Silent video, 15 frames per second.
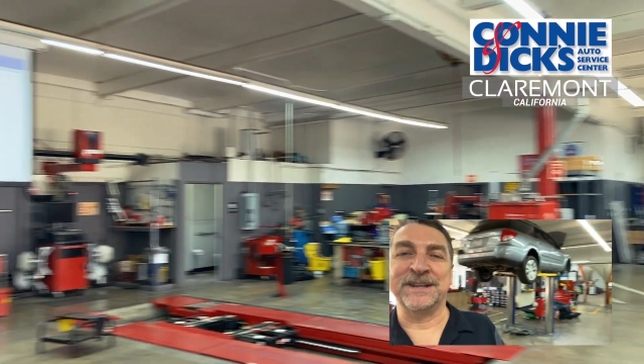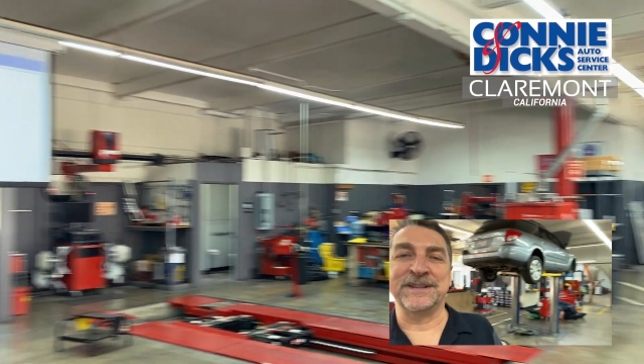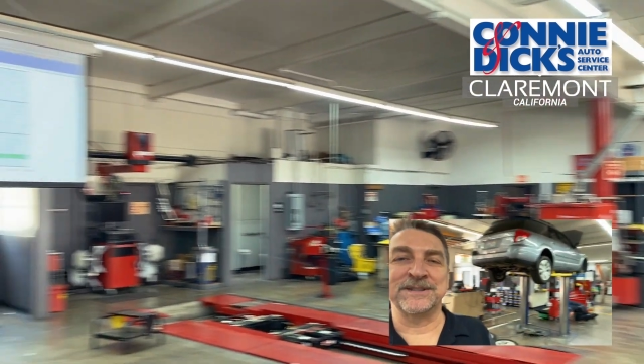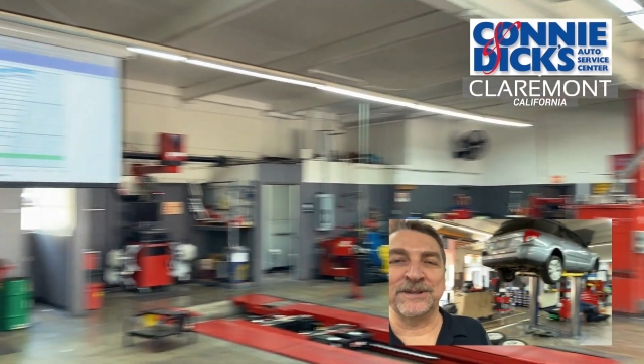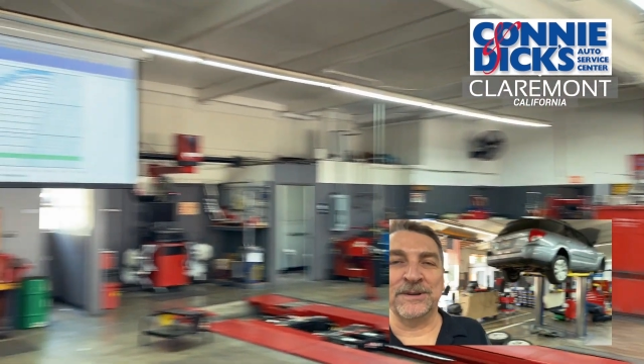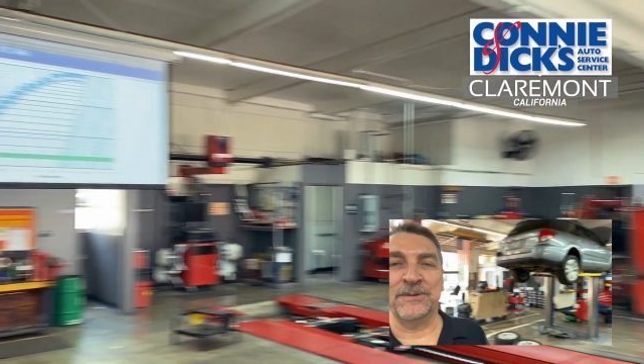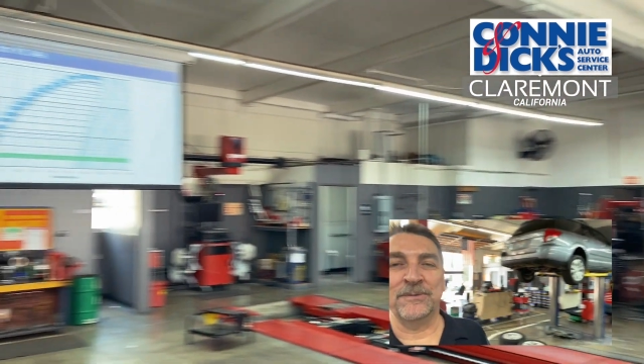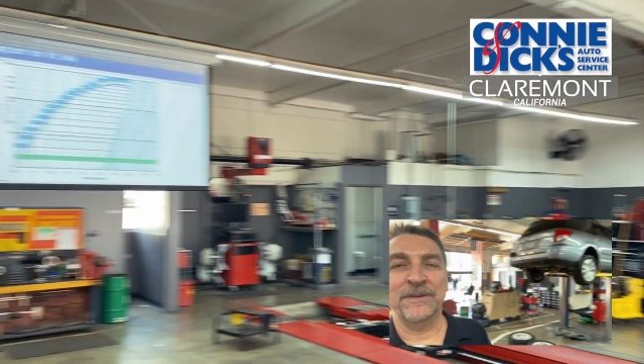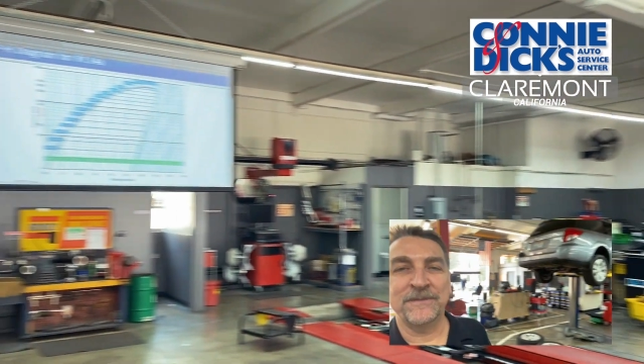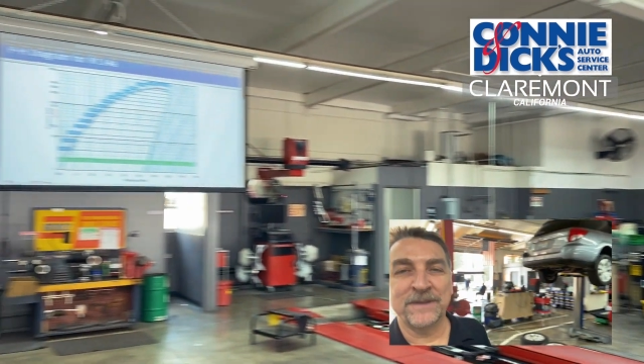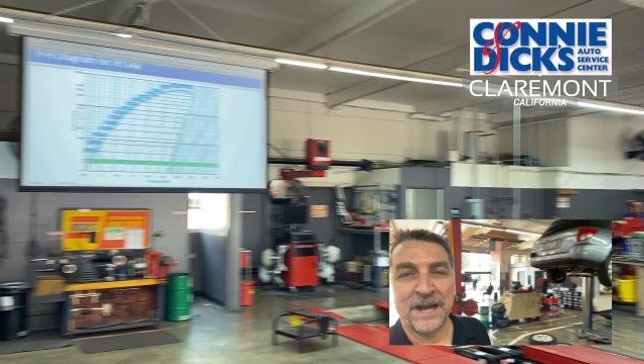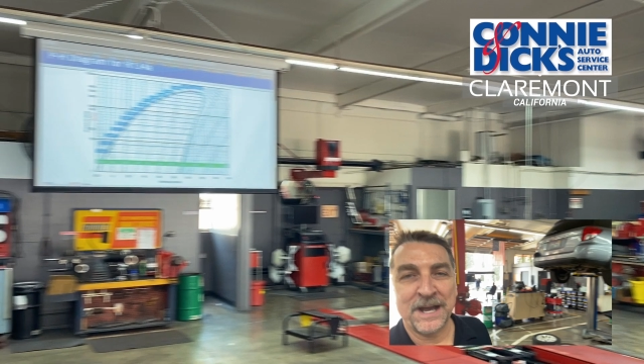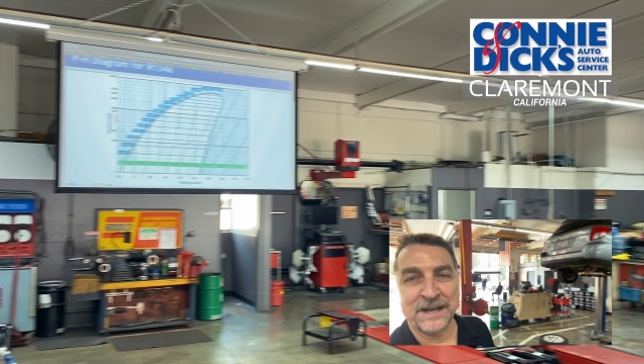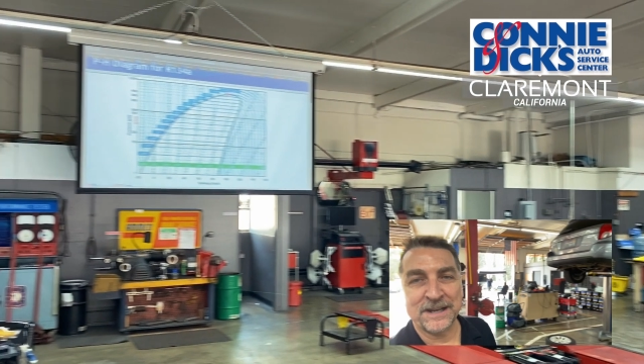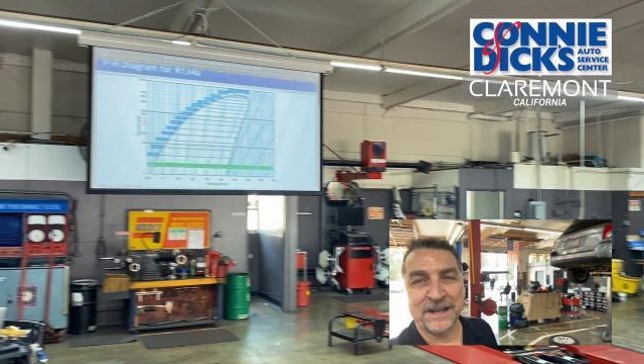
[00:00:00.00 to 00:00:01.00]
And so we've
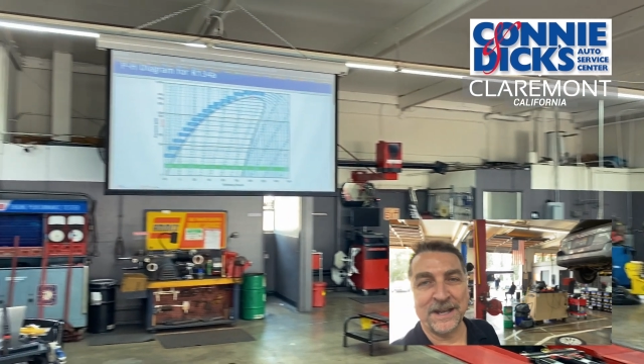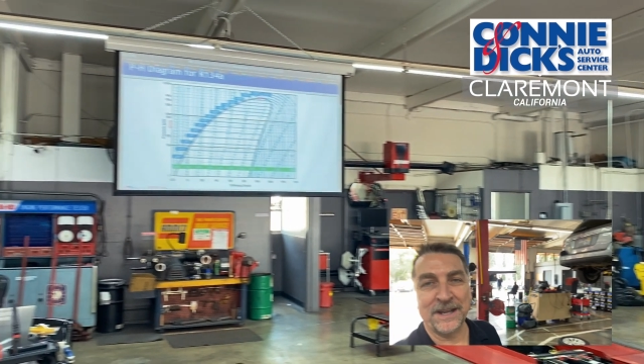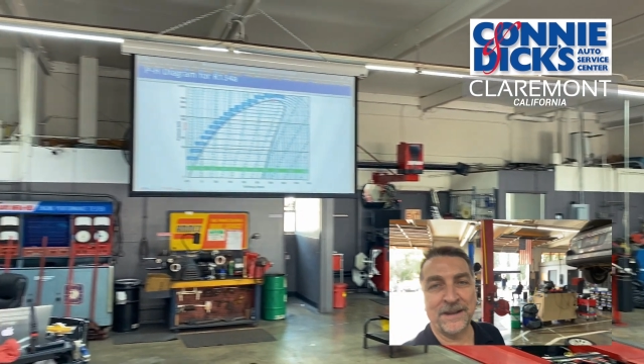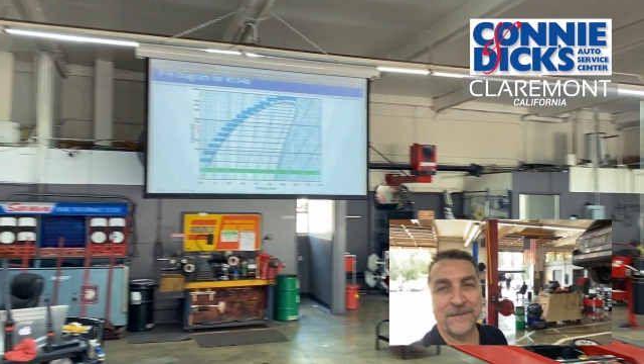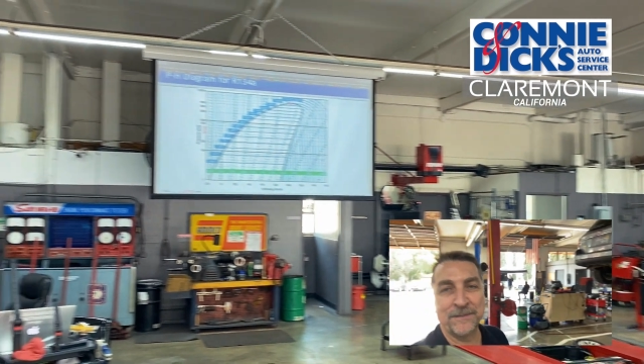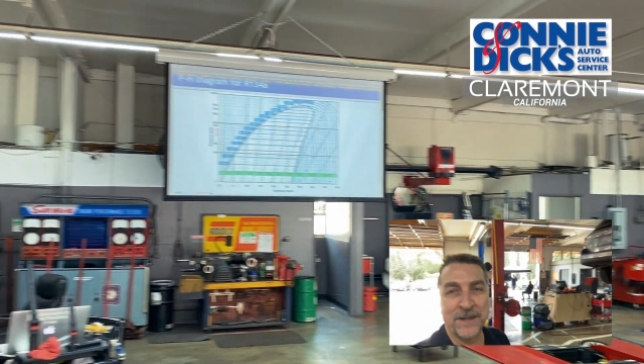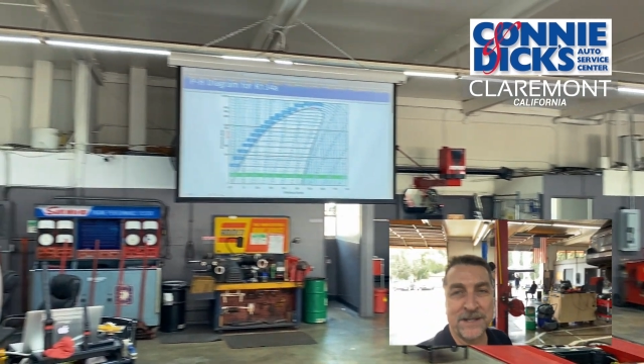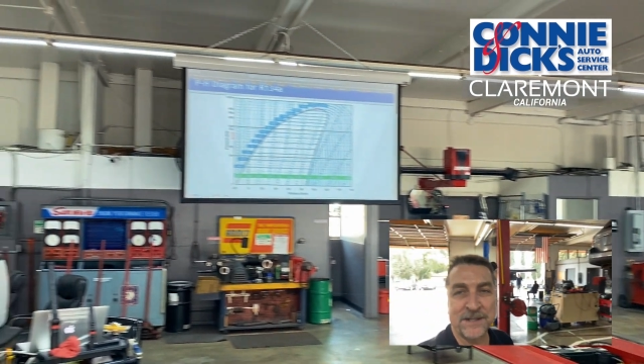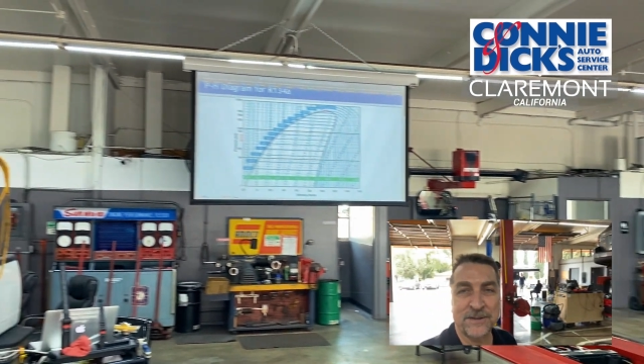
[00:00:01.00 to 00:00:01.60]
got a big